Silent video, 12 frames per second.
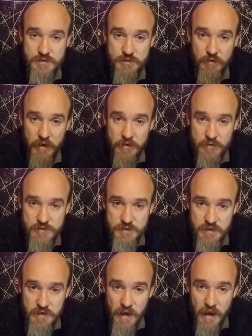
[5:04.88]
your
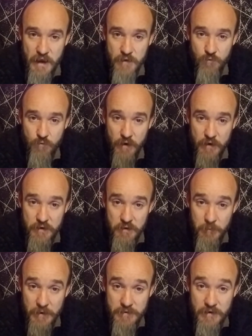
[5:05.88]
energy and creating and
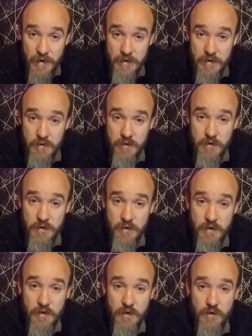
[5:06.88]
maintaining
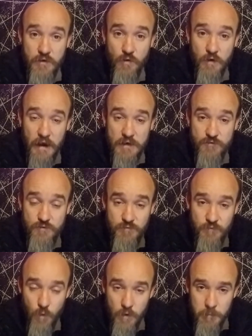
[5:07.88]
your astral
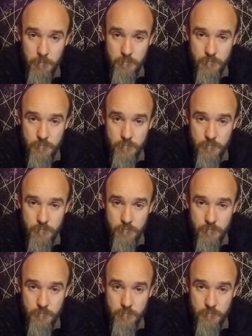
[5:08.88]
form.